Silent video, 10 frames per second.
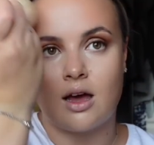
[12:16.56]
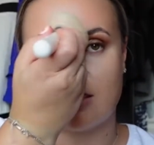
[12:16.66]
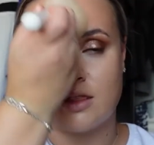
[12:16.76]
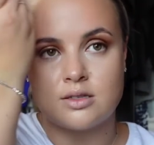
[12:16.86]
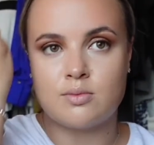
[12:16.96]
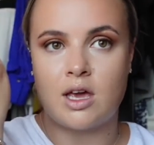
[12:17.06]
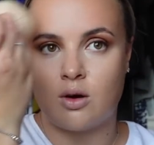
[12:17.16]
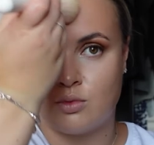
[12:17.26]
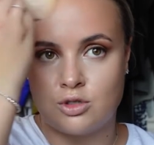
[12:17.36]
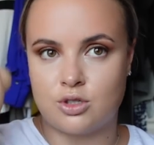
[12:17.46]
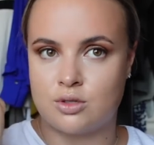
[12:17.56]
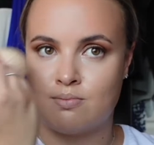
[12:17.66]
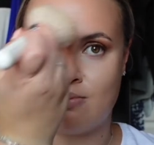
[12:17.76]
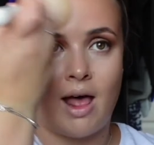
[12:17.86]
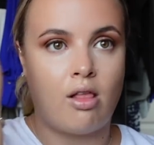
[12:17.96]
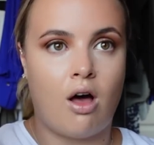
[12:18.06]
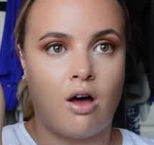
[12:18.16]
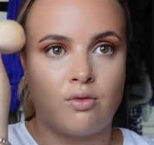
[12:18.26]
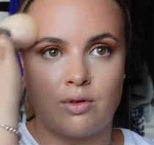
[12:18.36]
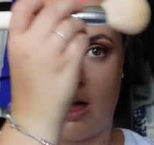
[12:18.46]
this makeup would just melt
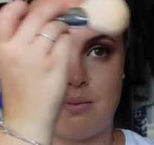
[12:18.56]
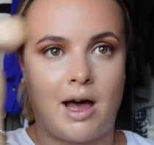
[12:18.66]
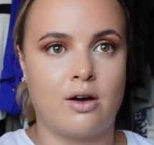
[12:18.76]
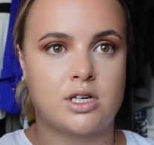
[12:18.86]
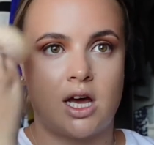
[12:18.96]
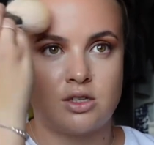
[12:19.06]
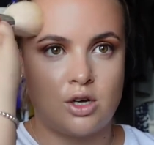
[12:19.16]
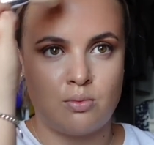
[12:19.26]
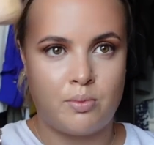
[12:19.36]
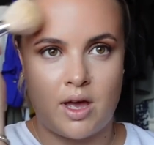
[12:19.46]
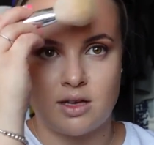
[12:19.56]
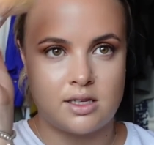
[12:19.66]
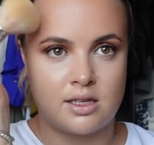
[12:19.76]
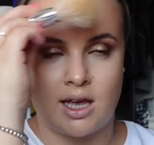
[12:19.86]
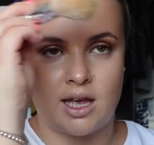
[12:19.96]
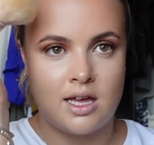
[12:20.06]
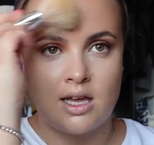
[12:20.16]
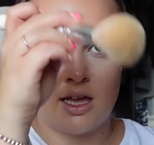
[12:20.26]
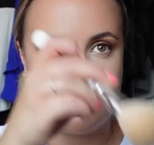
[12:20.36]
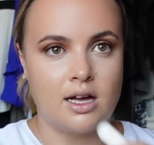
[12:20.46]
off without powder. I don't personally
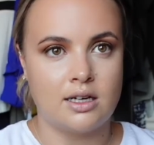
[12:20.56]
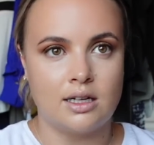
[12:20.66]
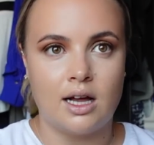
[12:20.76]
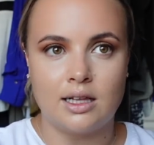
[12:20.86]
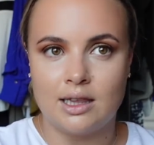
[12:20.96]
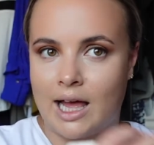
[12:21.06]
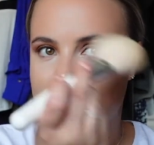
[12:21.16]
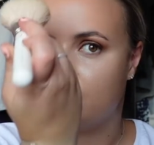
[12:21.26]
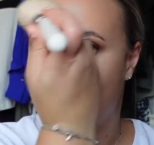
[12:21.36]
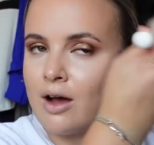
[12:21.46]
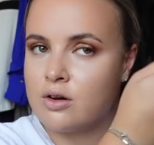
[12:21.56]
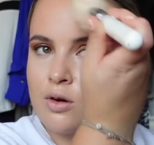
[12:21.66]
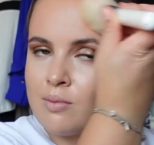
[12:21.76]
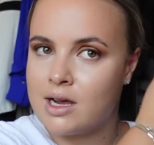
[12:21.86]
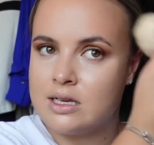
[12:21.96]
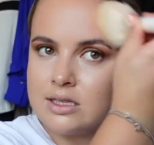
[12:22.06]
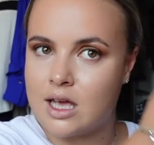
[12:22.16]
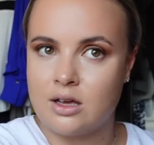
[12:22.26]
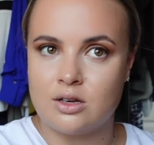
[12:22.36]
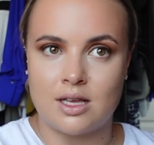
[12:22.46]
like powder on my
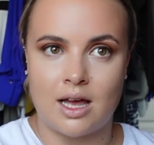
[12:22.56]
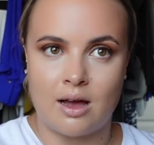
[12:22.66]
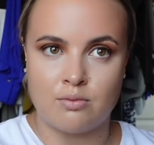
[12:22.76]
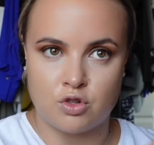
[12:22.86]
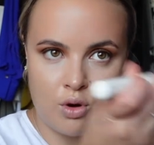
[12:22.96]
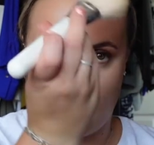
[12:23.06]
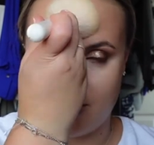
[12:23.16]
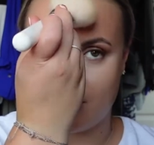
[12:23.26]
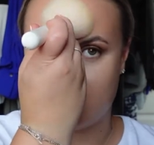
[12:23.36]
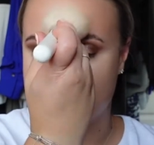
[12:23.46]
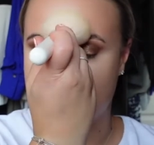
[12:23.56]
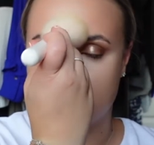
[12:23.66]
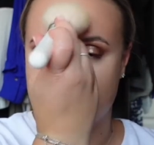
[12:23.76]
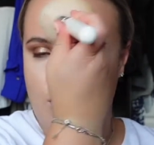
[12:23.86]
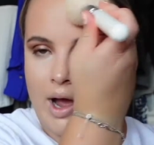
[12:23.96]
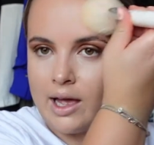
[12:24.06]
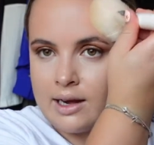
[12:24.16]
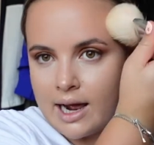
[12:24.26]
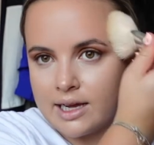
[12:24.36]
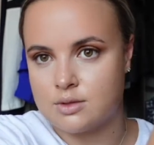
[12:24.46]
skin because I am dry. But this one's quite a
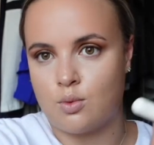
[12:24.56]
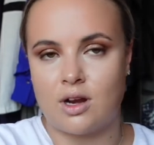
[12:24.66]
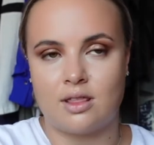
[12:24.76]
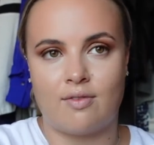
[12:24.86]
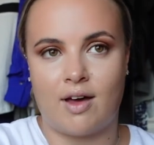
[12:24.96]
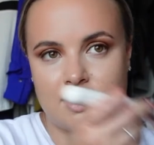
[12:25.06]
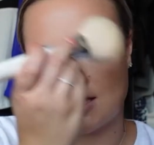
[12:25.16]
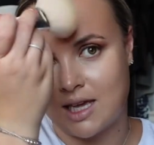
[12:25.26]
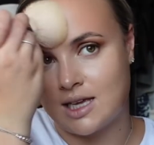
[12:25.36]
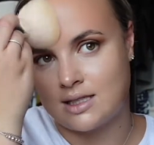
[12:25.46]
nice one in the fact that